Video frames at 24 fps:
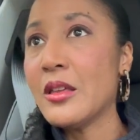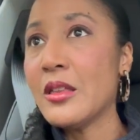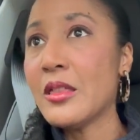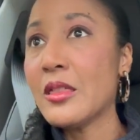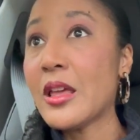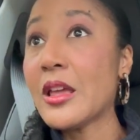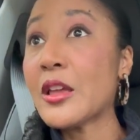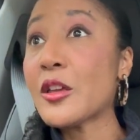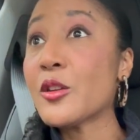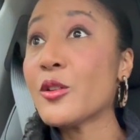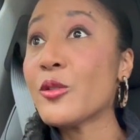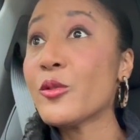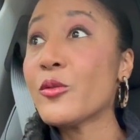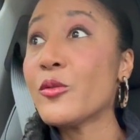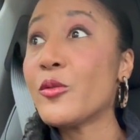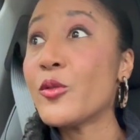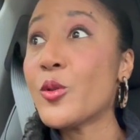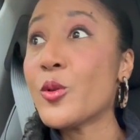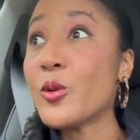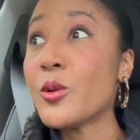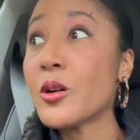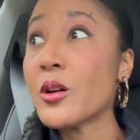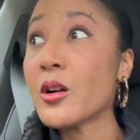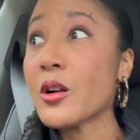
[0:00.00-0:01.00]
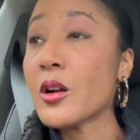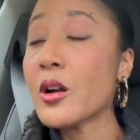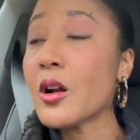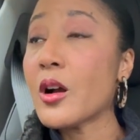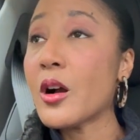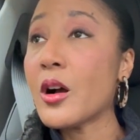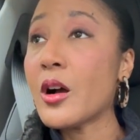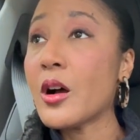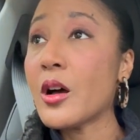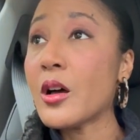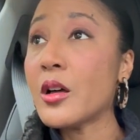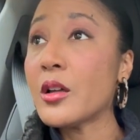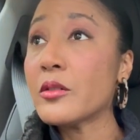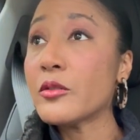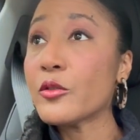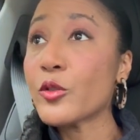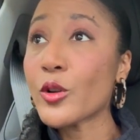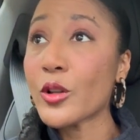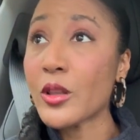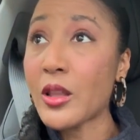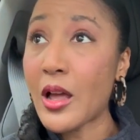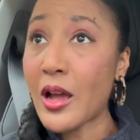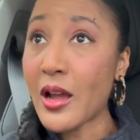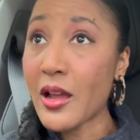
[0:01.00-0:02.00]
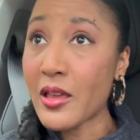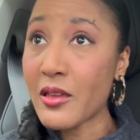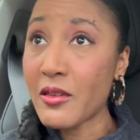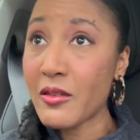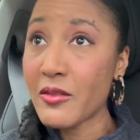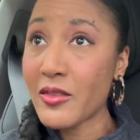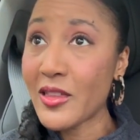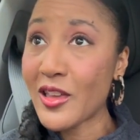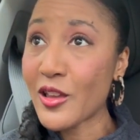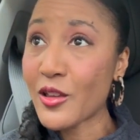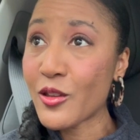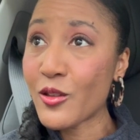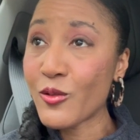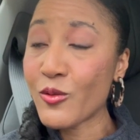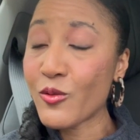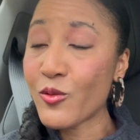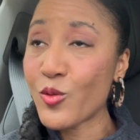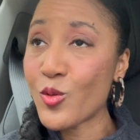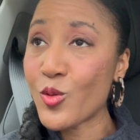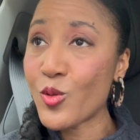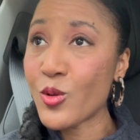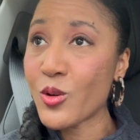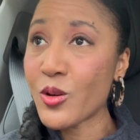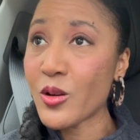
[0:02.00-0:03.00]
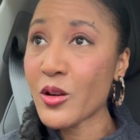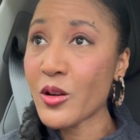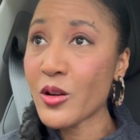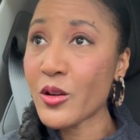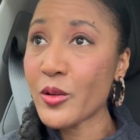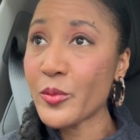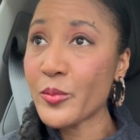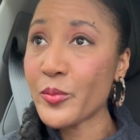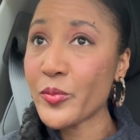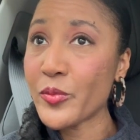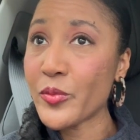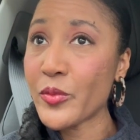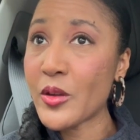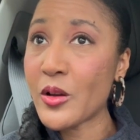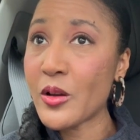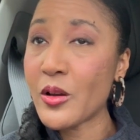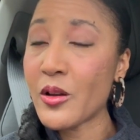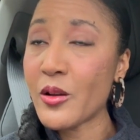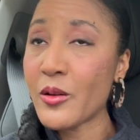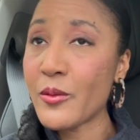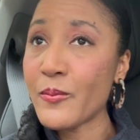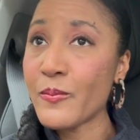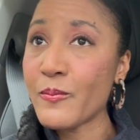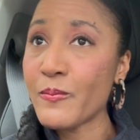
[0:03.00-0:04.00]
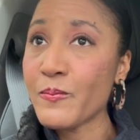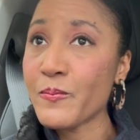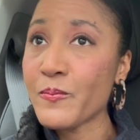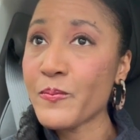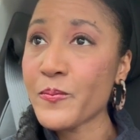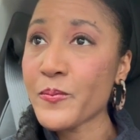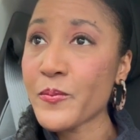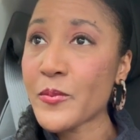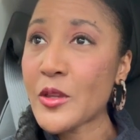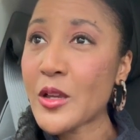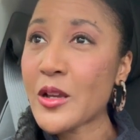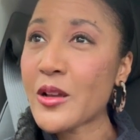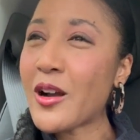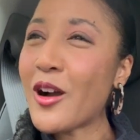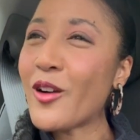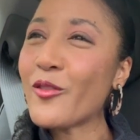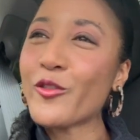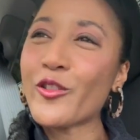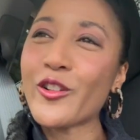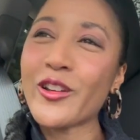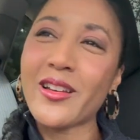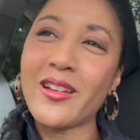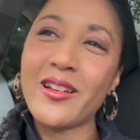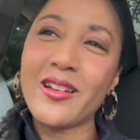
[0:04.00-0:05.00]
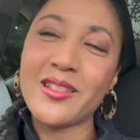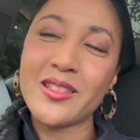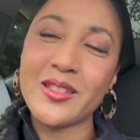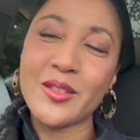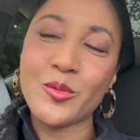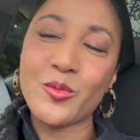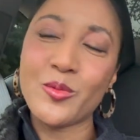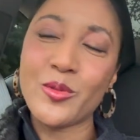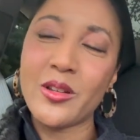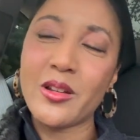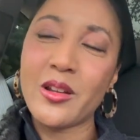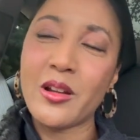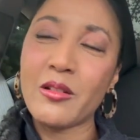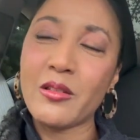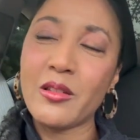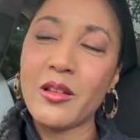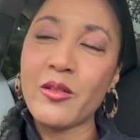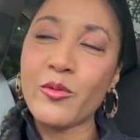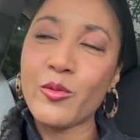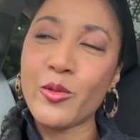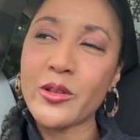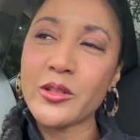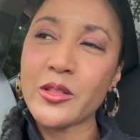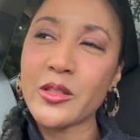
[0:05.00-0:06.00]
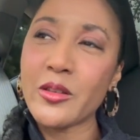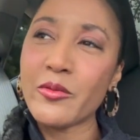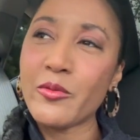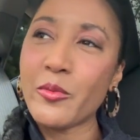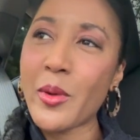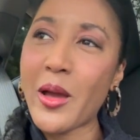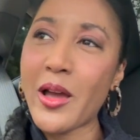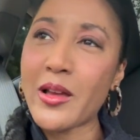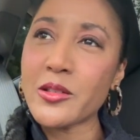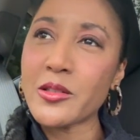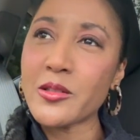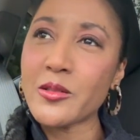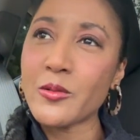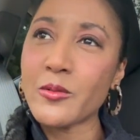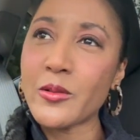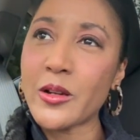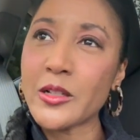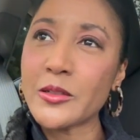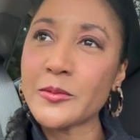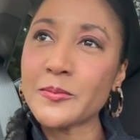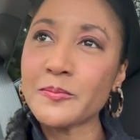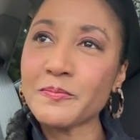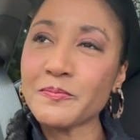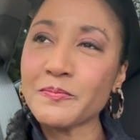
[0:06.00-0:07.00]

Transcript: Thank you for life. Thank you for comforting us when our loved ones have passed away.